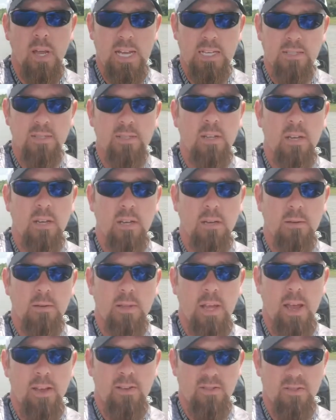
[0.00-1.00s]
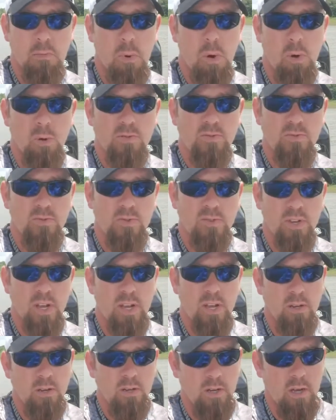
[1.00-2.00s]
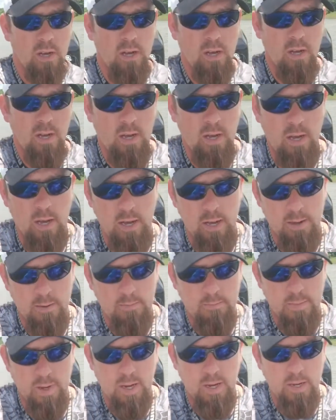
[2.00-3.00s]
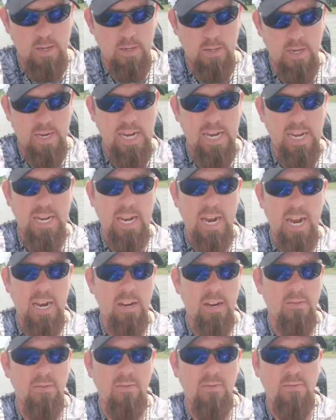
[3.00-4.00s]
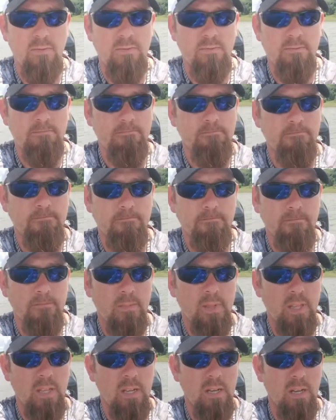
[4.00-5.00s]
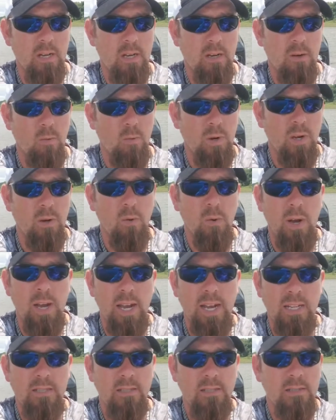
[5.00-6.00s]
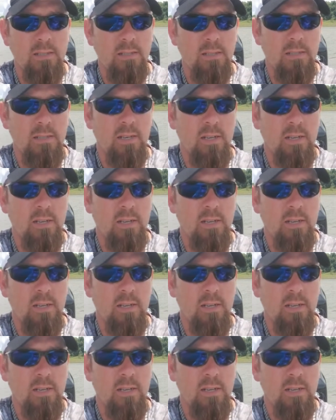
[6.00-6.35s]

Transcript: has the molds for sale. Any kind of wheel weights.